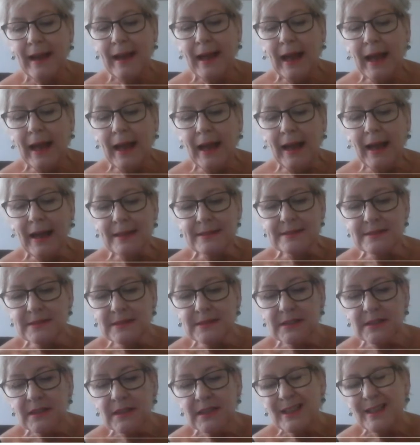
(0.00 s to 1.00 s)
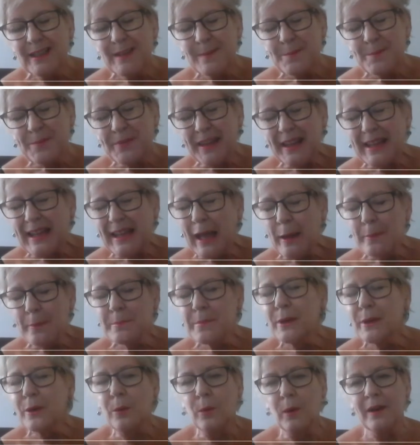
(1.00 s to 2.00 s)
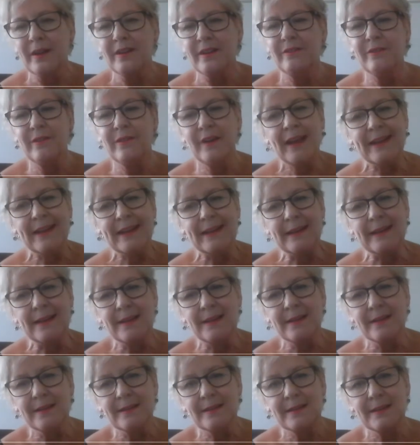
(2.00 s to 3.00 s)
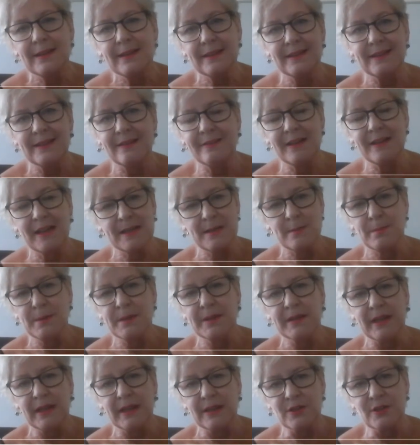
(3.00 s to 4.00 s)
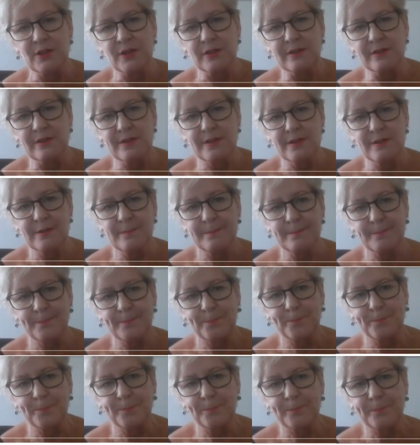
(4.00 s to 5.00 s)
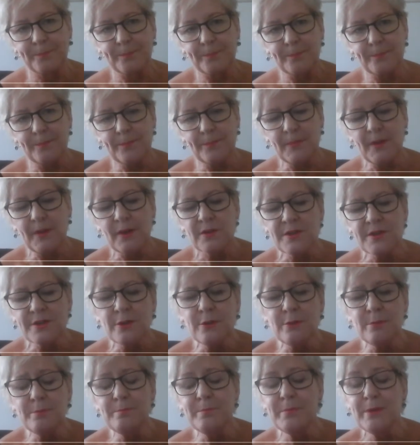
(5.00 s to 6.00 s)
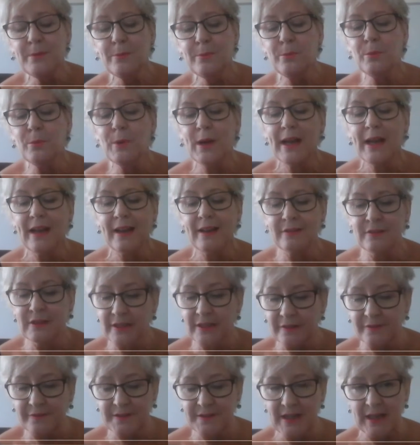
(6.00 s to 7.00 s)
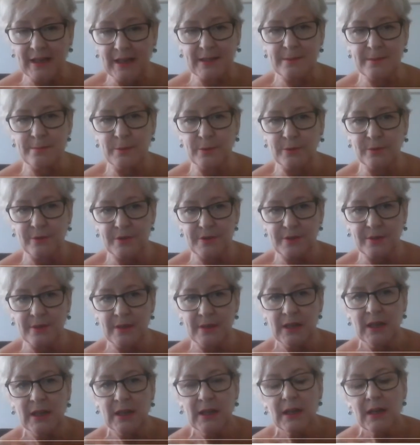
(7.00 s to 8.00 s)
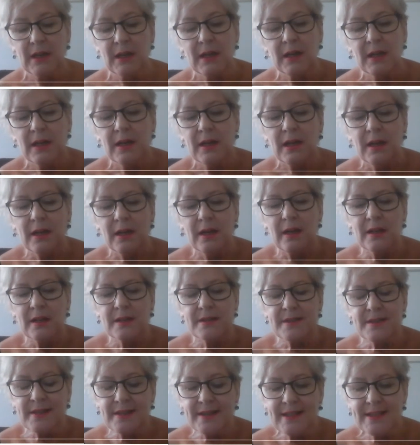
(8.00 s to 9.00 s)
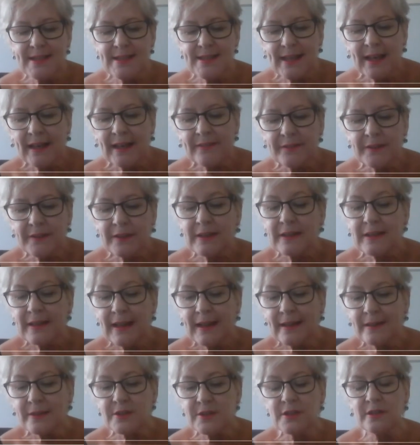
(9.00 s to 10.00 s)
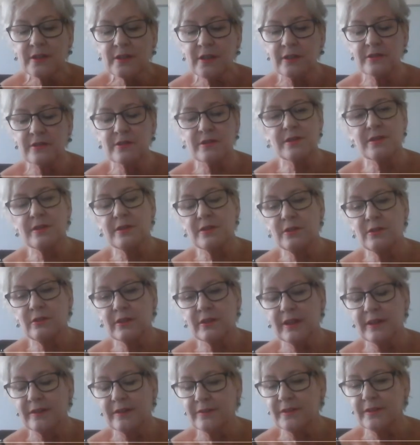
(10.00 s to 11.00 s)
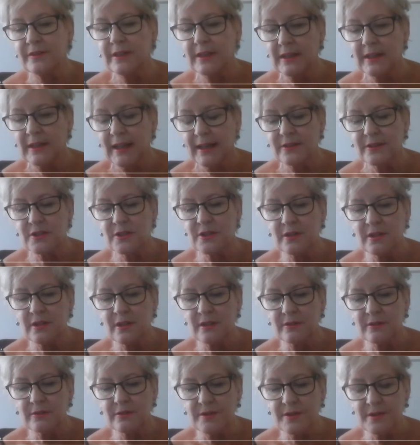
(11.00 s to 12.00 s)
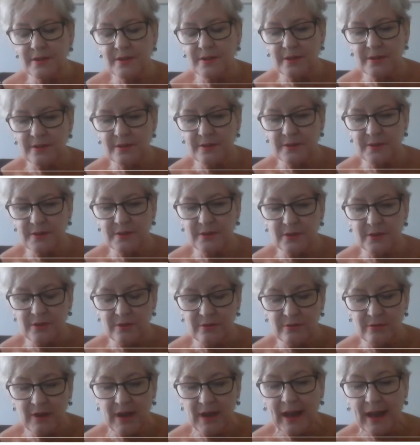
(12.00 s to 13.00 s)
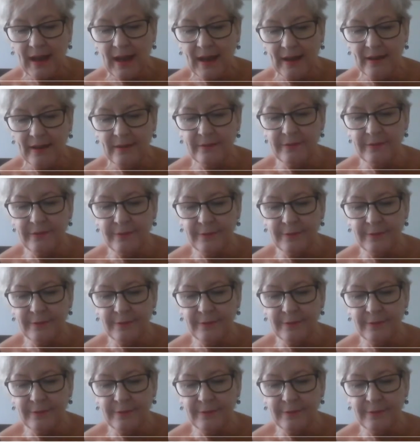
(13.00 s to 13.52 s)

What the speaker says: and they can be quite vague in their explanations. So be wary of textbooks. To this end, the lecture notes that you're given, the lecture notes that you have